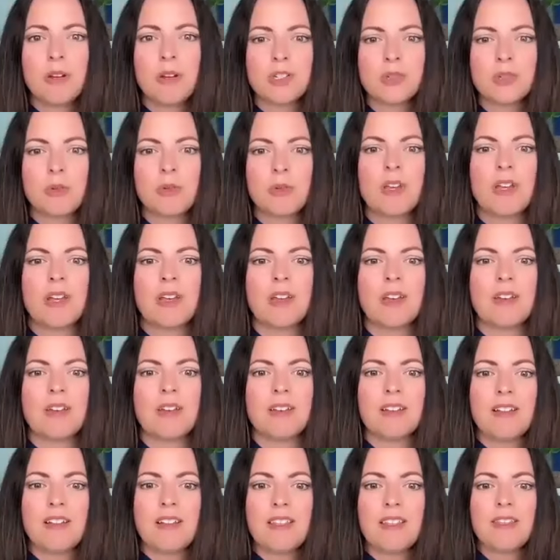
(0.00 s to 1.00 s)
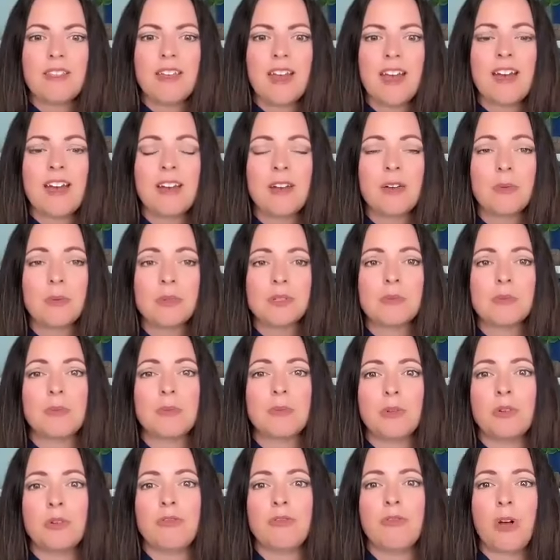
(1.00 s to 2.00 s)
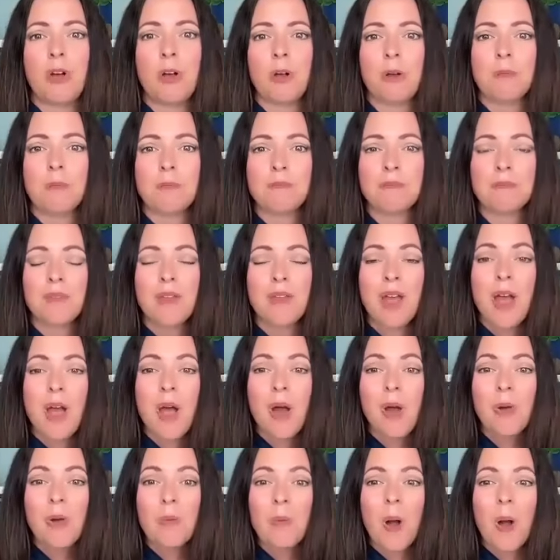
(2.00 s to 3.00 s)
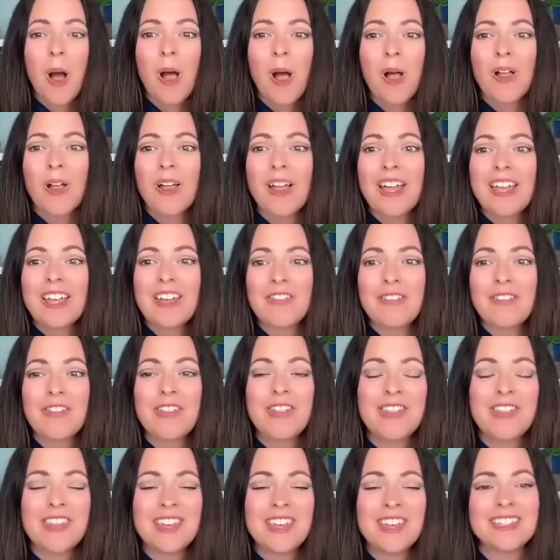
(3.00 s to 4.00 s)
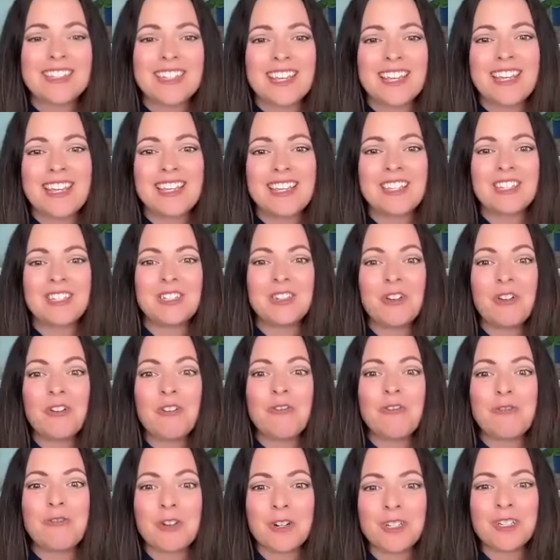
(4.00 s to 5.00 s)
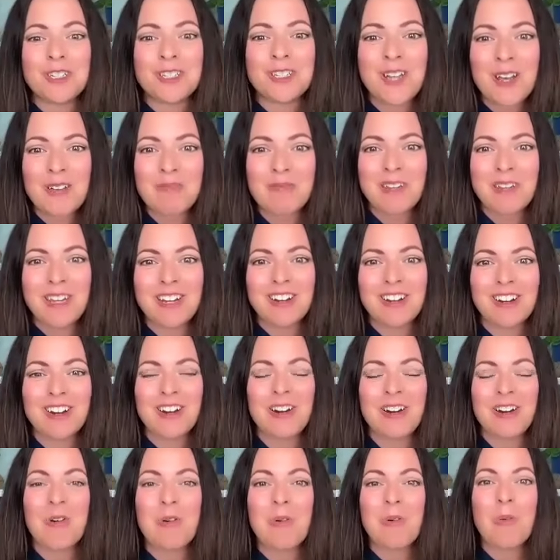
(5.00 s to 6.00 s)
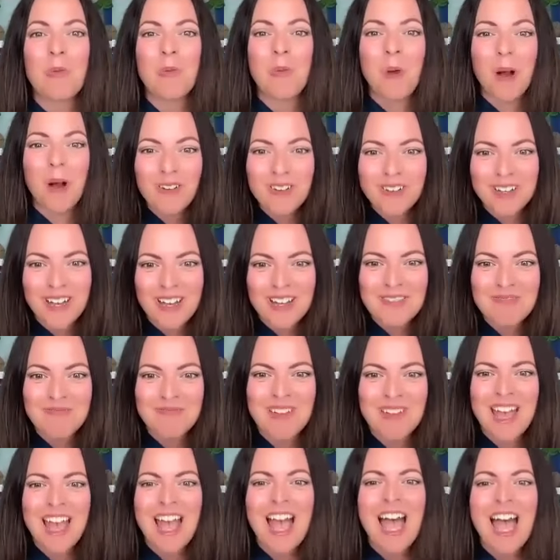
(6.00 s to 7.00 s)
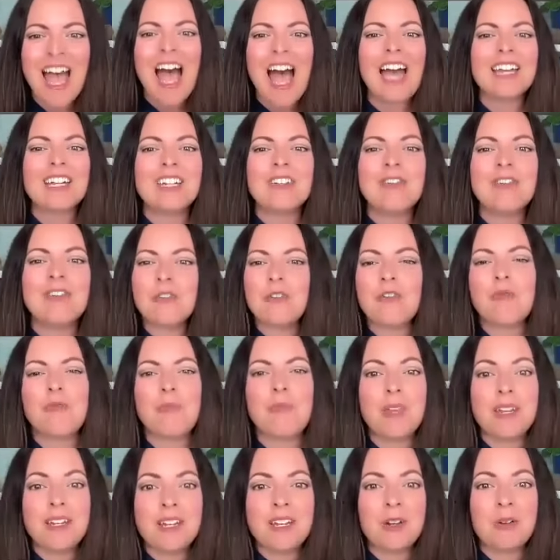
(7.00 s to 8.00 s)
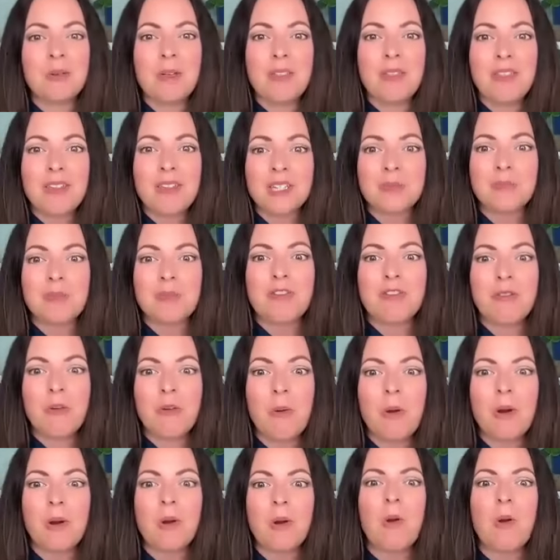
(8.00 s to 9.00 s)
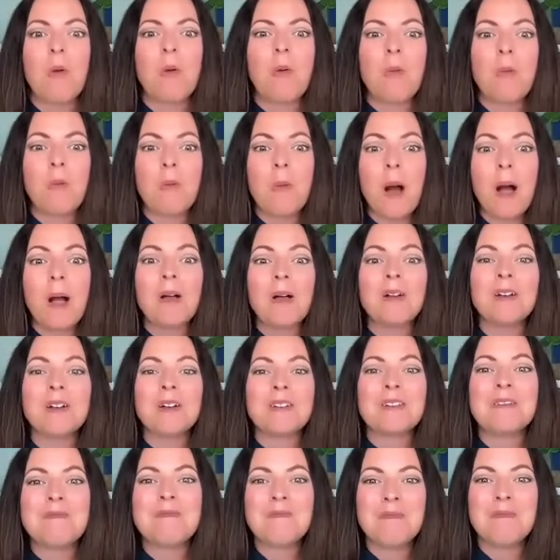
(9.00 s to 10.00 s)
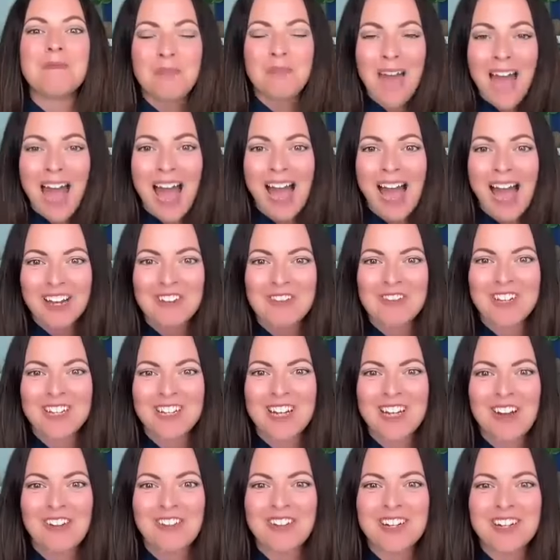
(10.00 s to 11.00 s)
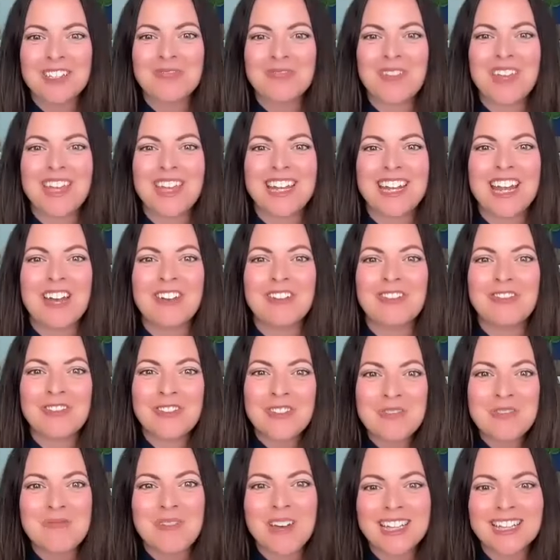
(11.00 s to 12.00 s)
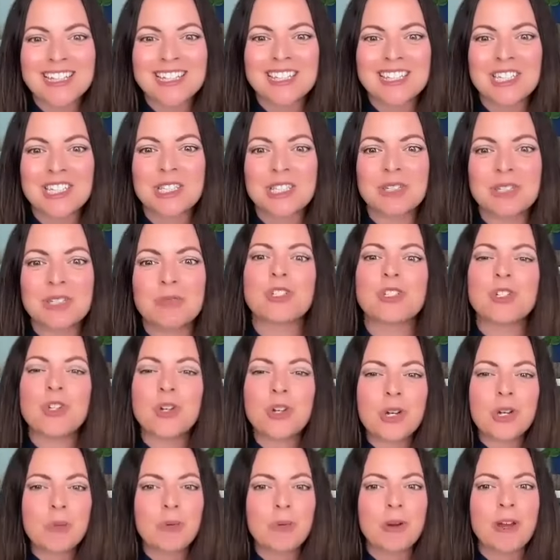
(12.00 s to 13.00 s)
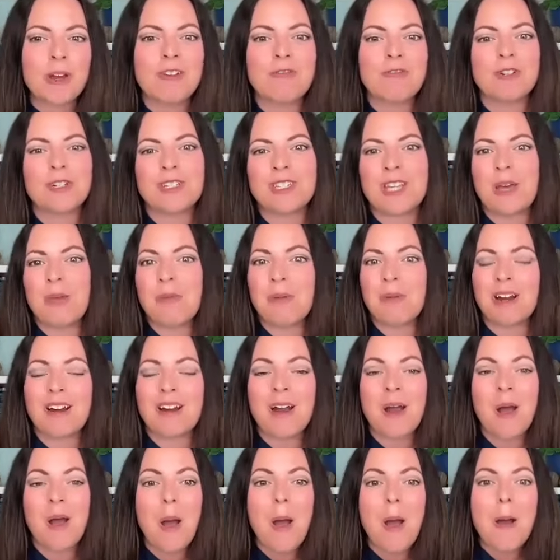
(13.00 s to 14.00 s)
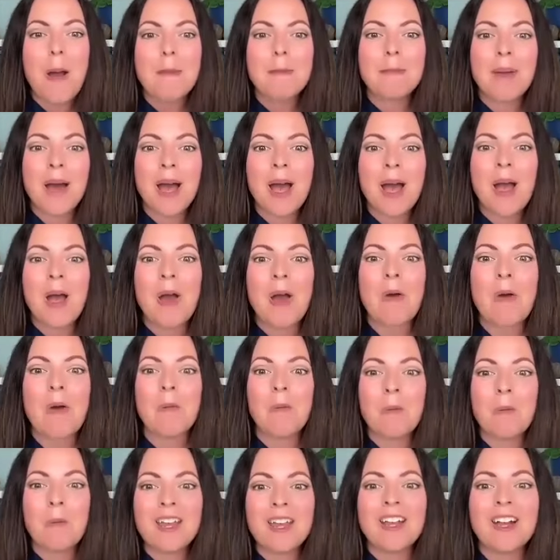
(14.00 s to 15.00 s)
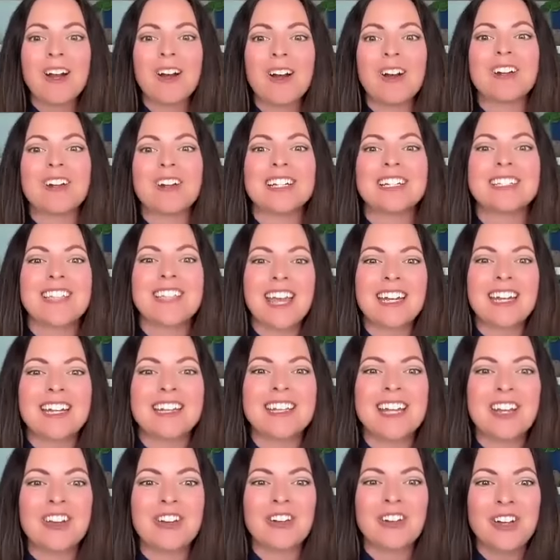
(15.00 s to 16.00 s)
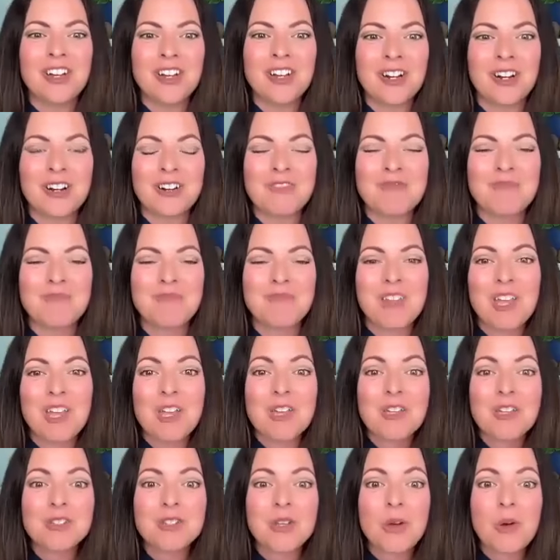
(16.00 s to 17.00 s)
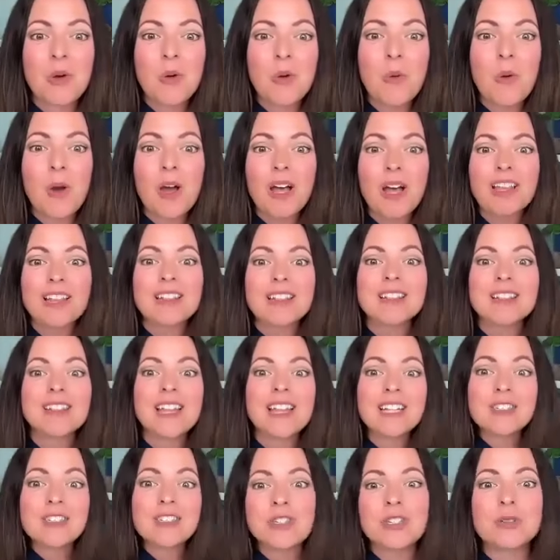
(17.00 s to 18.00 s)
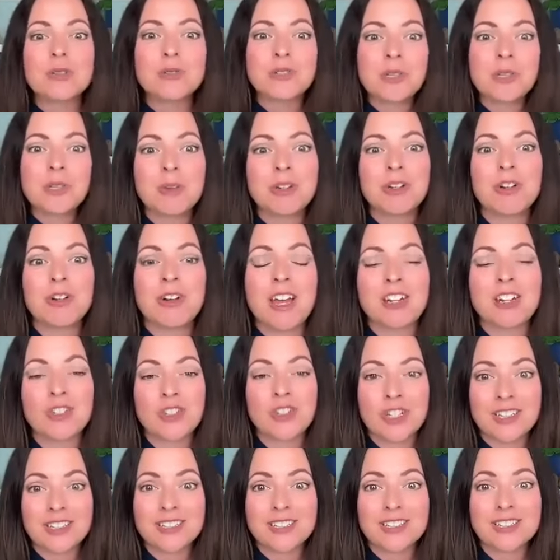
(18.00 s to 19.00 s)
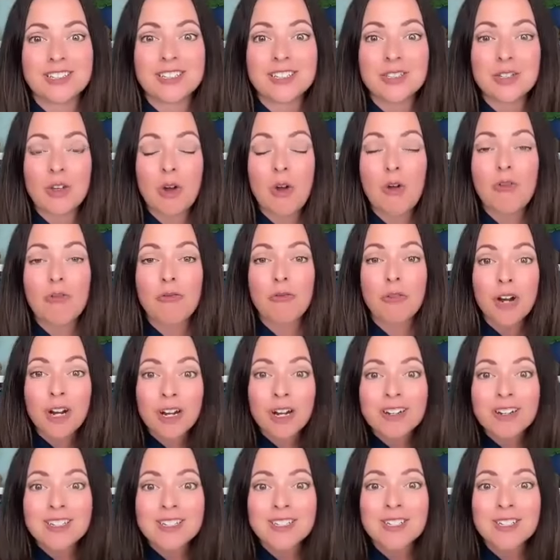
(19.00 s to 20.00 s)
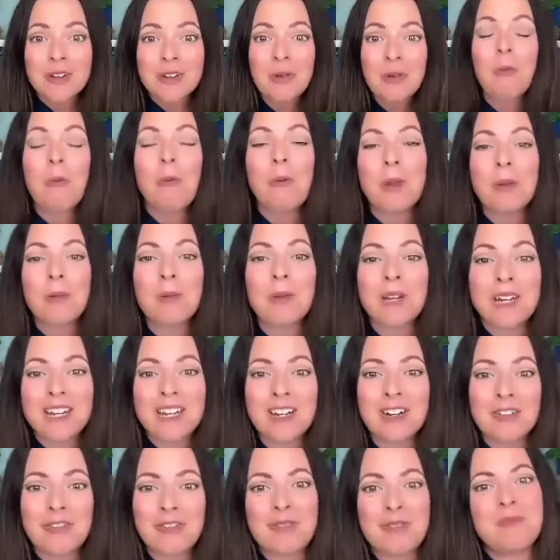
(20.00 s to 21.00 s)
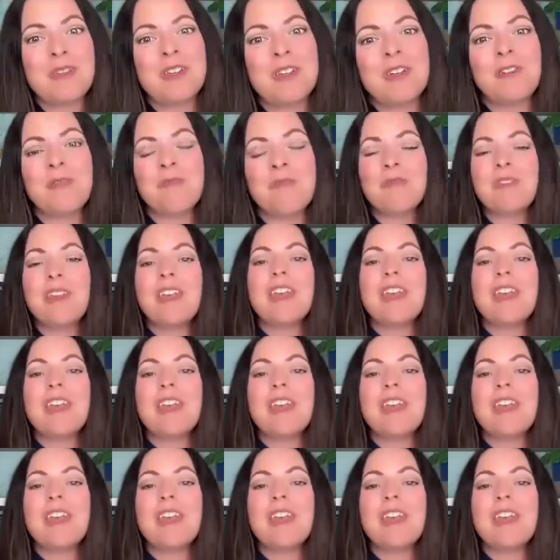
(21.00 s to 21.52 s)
much, Maria. That was beautiful. Well, if this is your first time here, welcome. And if you've been here with us before, welcome back. We know it has been a few months since we took a break for summer, but we are excited that you're here. So let's do some introductions. So, first, we want to hear from you.